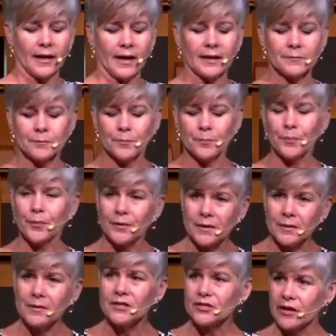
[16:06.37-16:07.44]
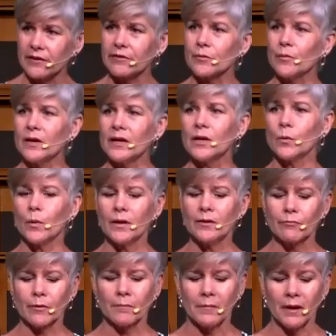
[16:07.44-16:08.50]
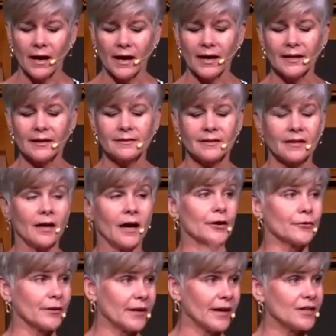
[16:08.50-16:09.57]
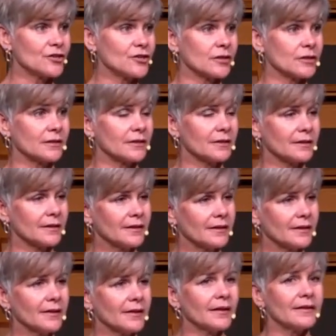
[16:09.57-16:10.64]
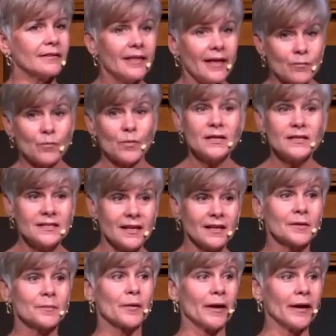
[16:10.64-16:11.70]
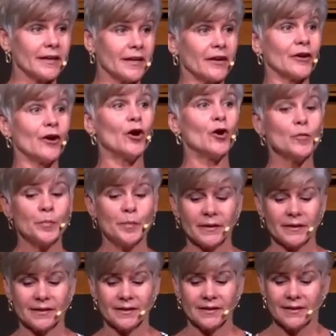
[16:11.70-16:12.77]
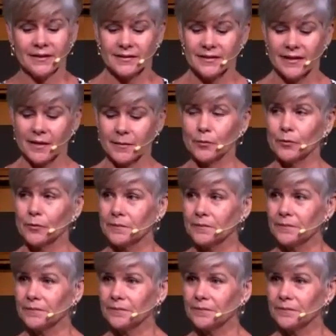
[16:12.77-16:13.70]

And pretty much every week, we remind the congregation that we celebrate an open table